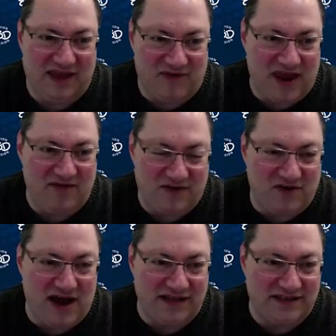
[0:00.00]
If I have
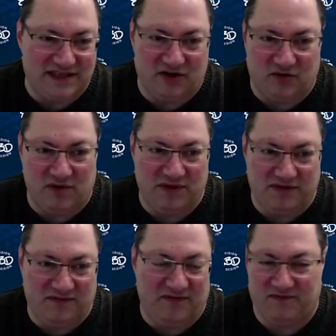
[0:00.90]
clients that are with
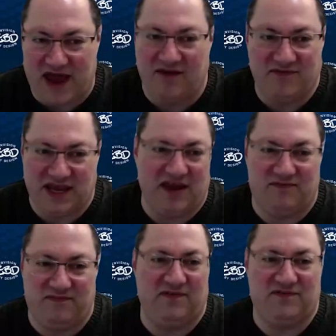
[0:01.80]
me for 5,
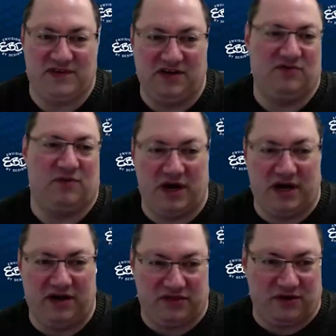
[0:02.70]
10, 15,
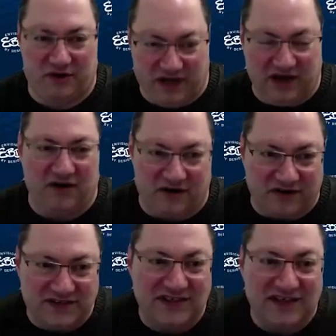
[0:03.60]
20, 30
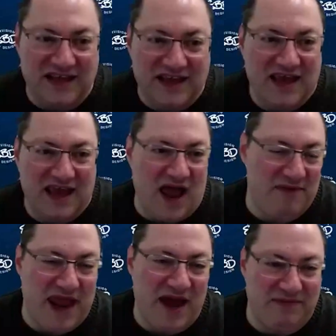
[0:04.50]
years,
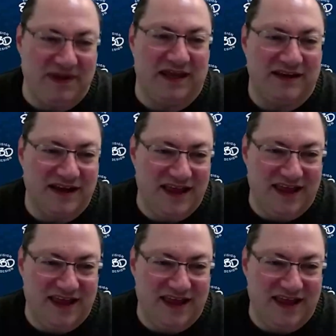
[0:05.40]
I'm happy.